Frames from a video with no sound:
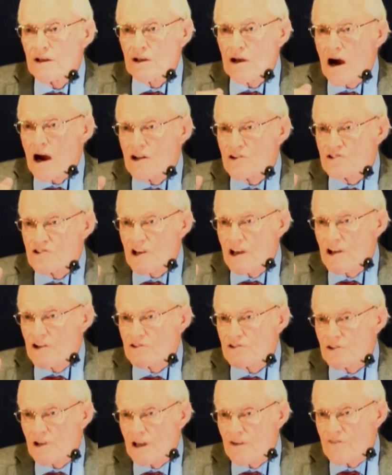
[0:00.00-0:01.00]
God
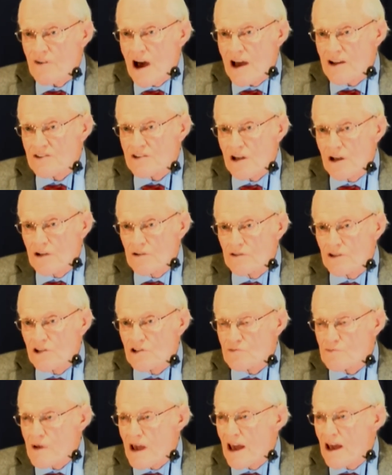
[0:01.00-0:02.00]
says, if I tell
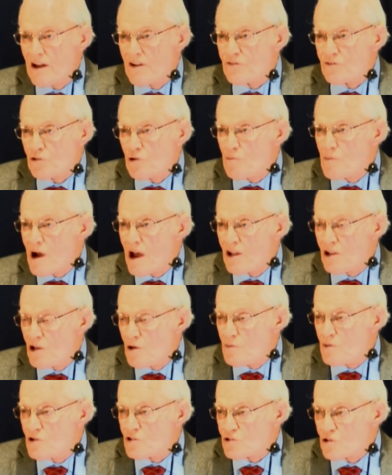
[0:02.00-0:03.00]
this man through my
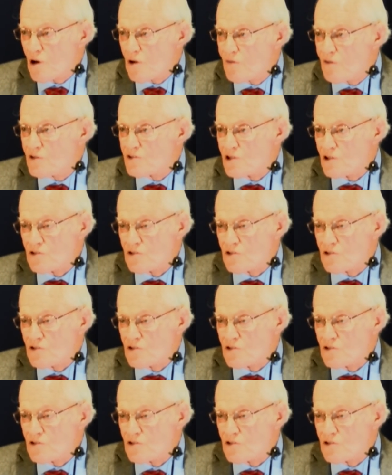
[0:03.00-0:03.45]
human servants,